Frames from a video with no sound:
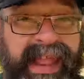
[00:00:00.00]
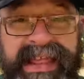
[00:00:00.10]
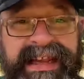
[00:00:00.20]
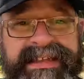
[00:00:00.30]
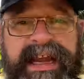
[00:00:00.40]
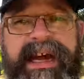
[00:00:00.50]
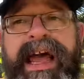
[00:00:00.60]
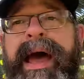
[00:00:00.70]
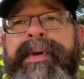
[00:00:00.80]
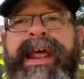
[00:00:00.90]
That is not going
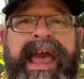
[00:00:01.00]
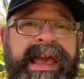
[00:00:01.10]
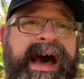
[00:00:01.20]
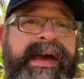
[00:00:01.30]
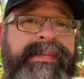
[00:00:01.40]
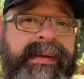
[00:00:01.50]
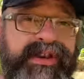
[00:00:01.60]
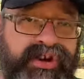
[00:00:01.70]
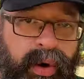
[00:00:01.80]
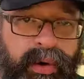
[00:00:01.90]
to happen. AI may
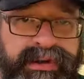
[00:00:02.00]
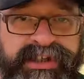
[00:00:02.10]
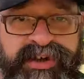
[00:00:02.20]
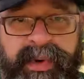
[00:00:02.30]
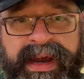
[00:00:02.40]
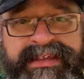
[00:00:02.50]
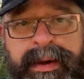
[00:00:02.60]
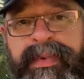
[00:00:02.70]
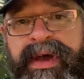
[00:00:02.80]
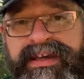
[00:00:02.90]
be told to rise up